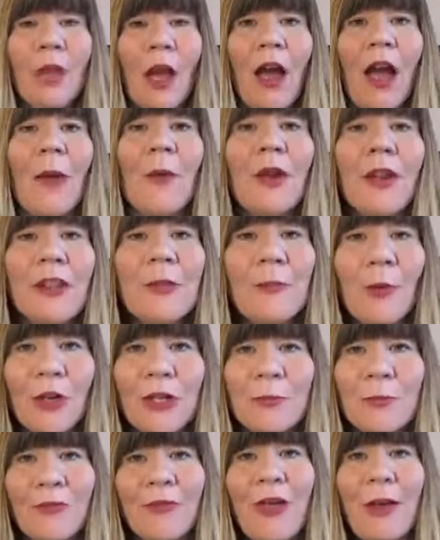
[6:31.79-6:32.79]
I will at the
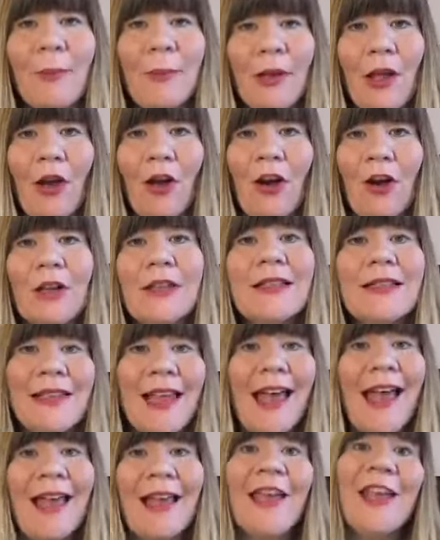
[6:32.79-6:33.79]
bottom of that blog
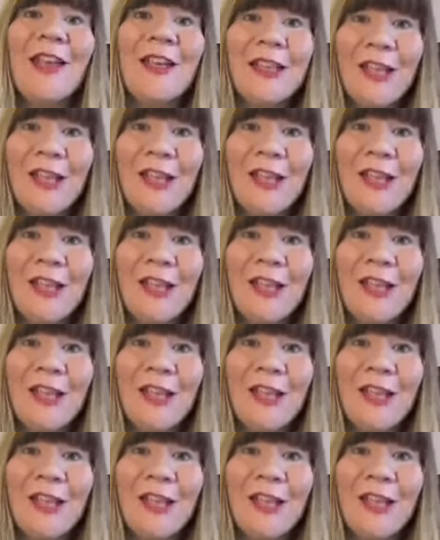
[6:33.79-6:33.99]
say,